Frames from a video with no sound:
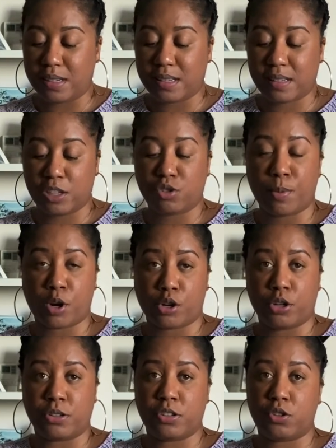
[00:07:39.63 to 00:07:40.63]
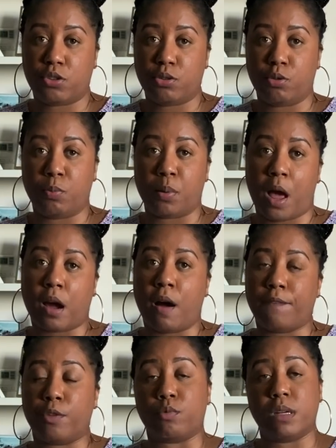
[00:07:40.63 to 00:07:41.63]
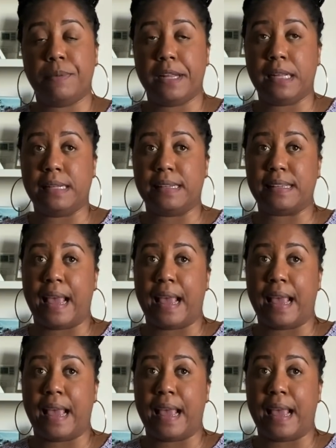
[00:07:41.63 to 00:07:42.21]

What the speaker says: stitch markers to block off the repeats,